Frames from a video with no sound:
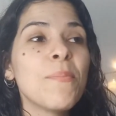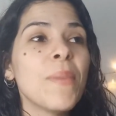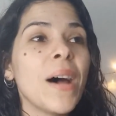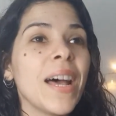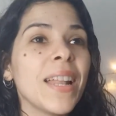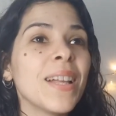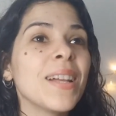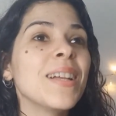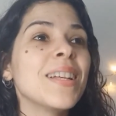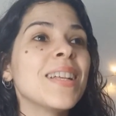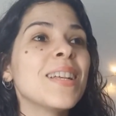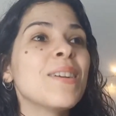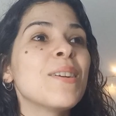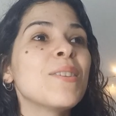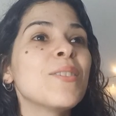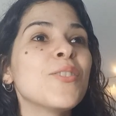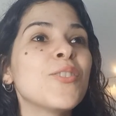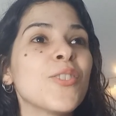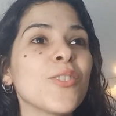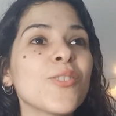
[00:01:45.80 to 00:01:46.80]
but
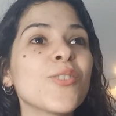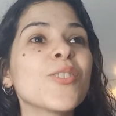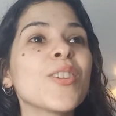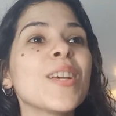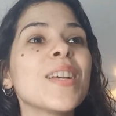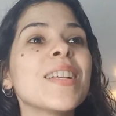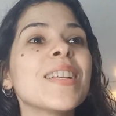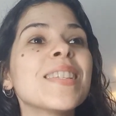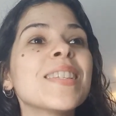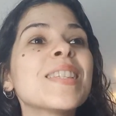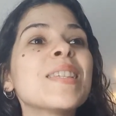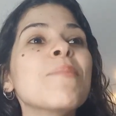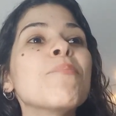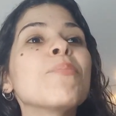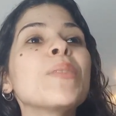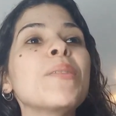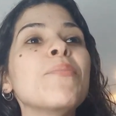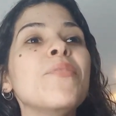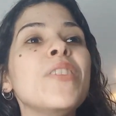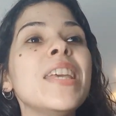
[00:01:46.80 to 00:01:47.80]
just
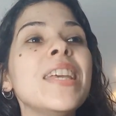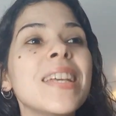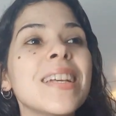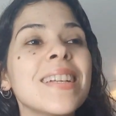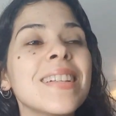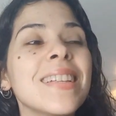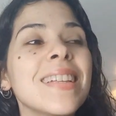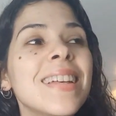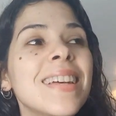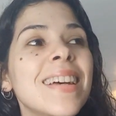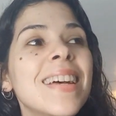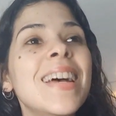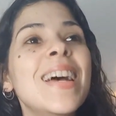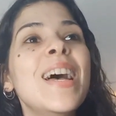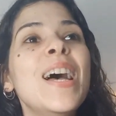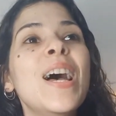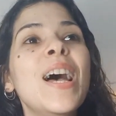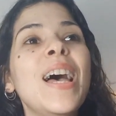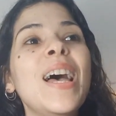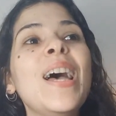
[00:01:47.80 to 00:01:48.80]
simply being
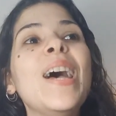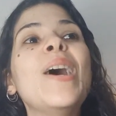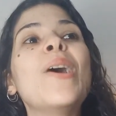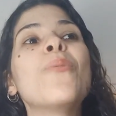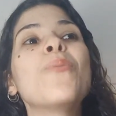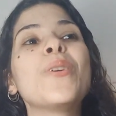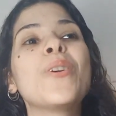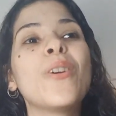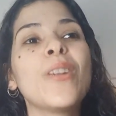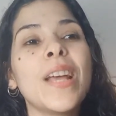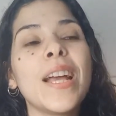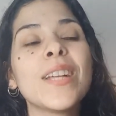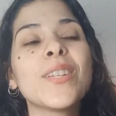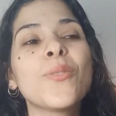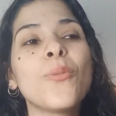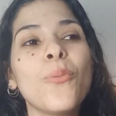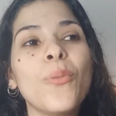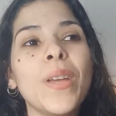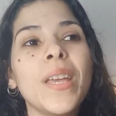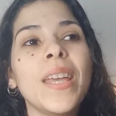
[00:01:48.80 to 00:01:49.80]
uh, we
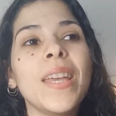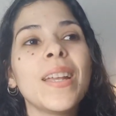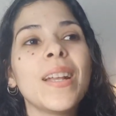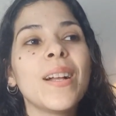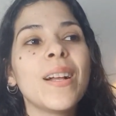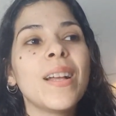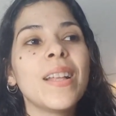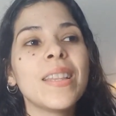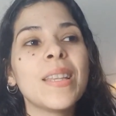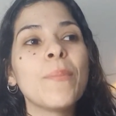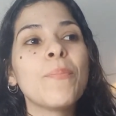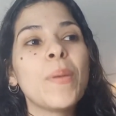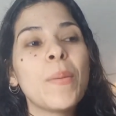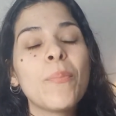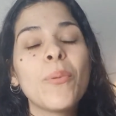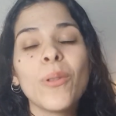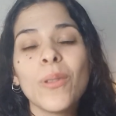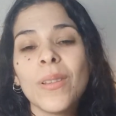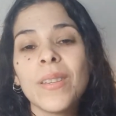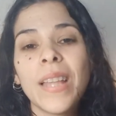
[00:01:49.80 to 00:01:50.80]
connect with uh, the
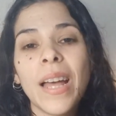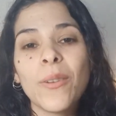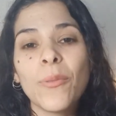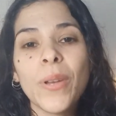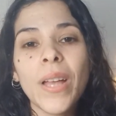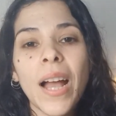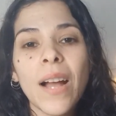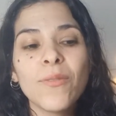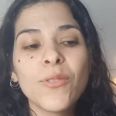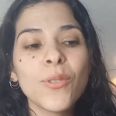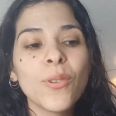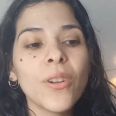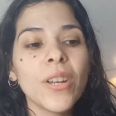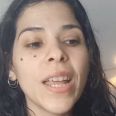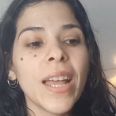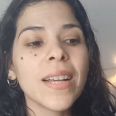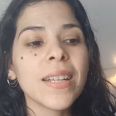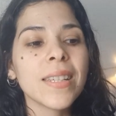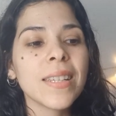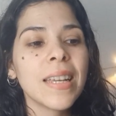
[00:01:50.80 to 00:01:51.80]
people that we have to
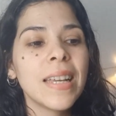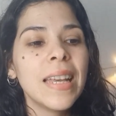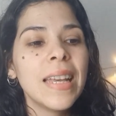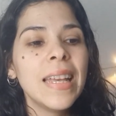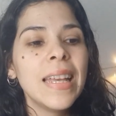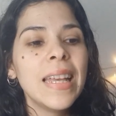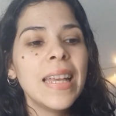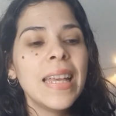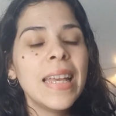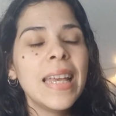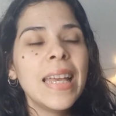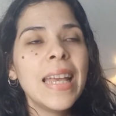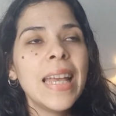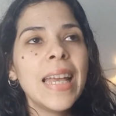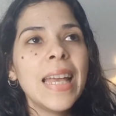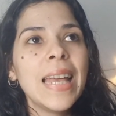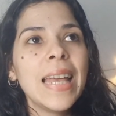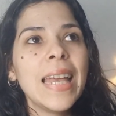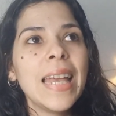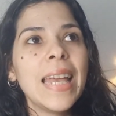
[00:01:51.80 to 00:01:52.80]
connect
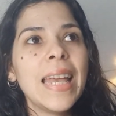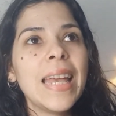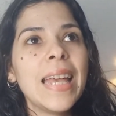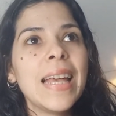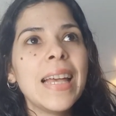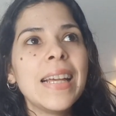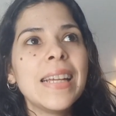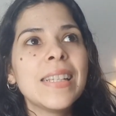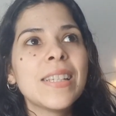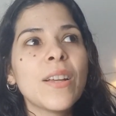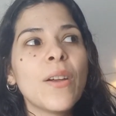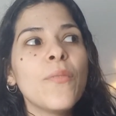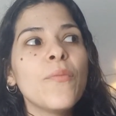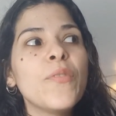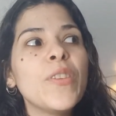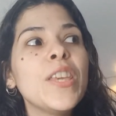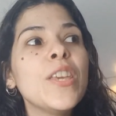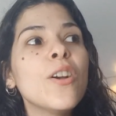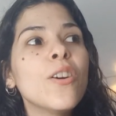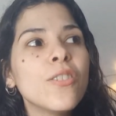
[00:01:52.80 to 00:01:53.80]
and
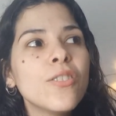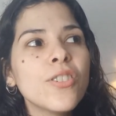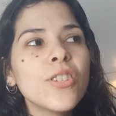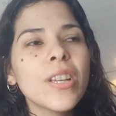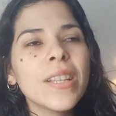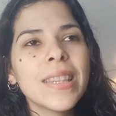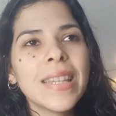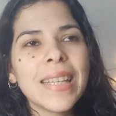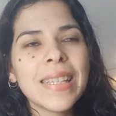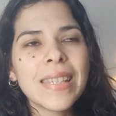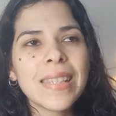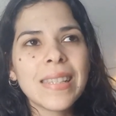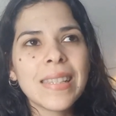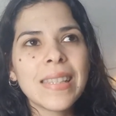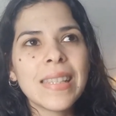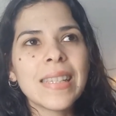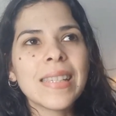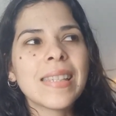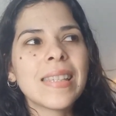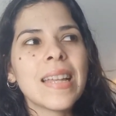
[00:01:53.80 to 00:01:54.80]
beyond this
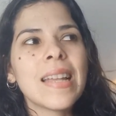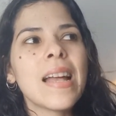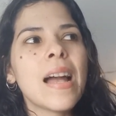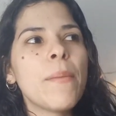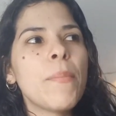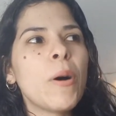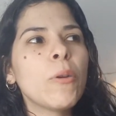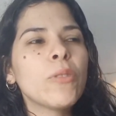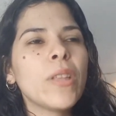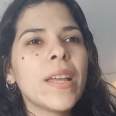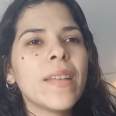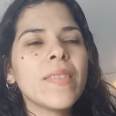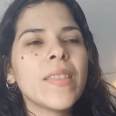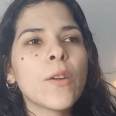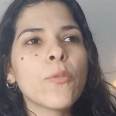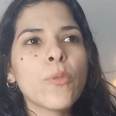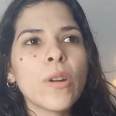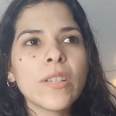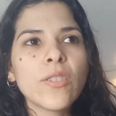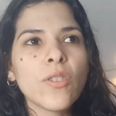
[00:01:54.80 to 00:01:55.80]
this thing about the,
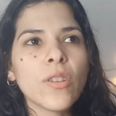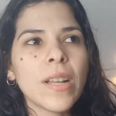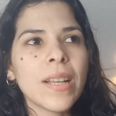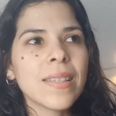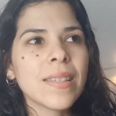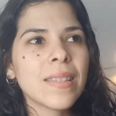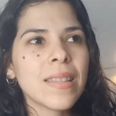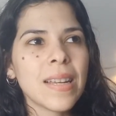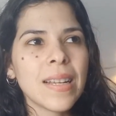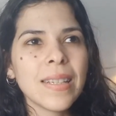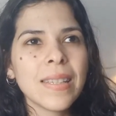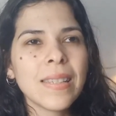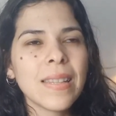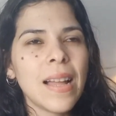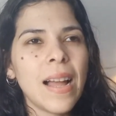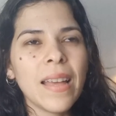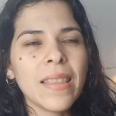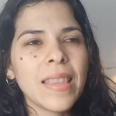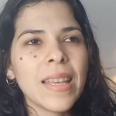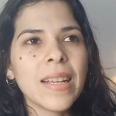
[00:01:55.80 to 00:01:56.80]
the resonance that I,
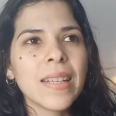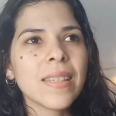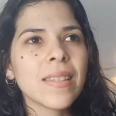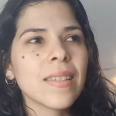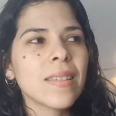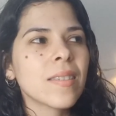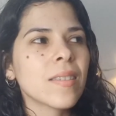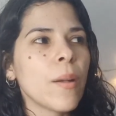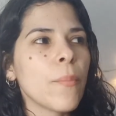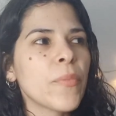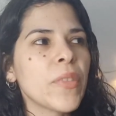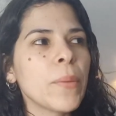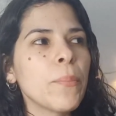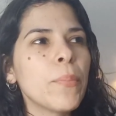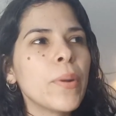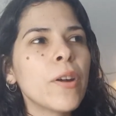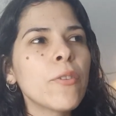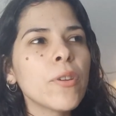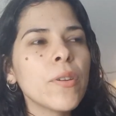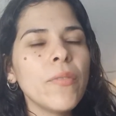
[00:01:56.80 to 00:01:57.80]
I think is something
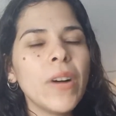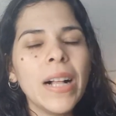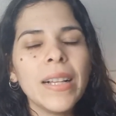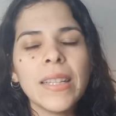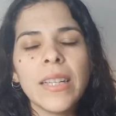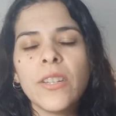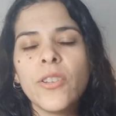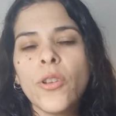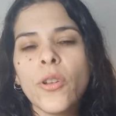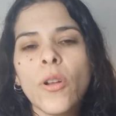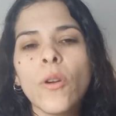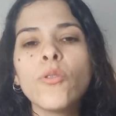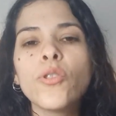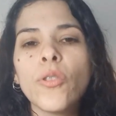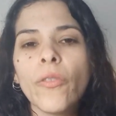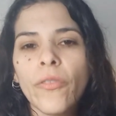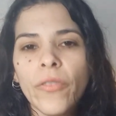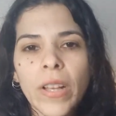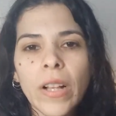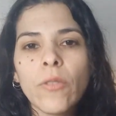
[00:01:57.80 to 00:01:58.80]
very valid you know
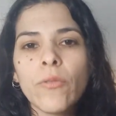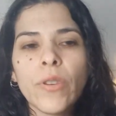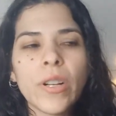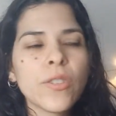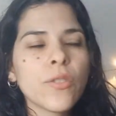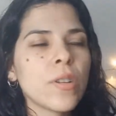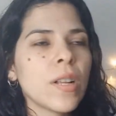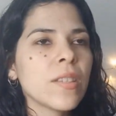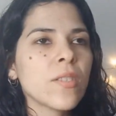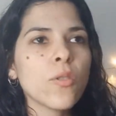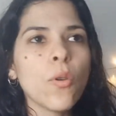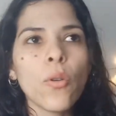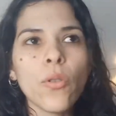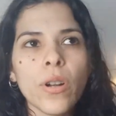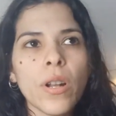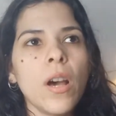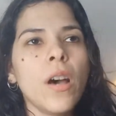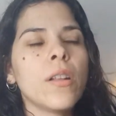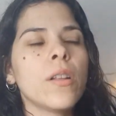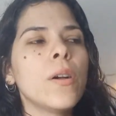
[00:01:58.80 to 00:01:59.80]
to feel resonance or
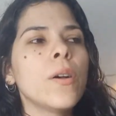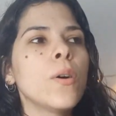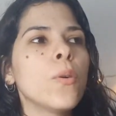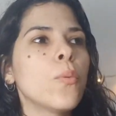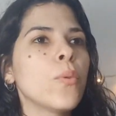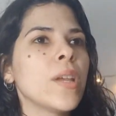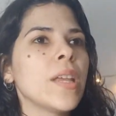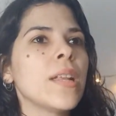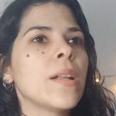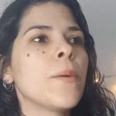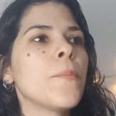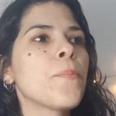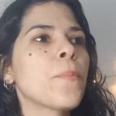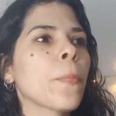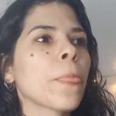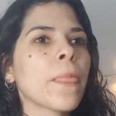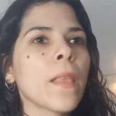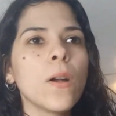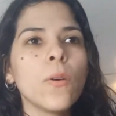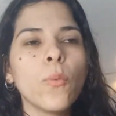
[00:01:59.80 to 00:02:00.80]
not with um,
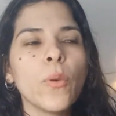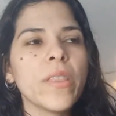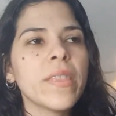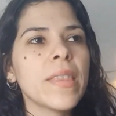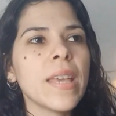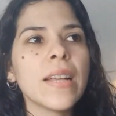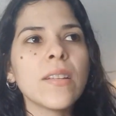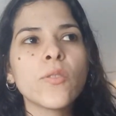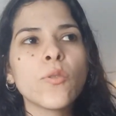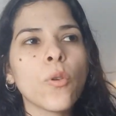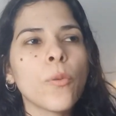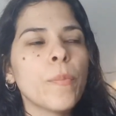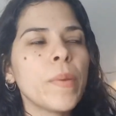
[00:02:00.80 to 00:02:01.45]
with things or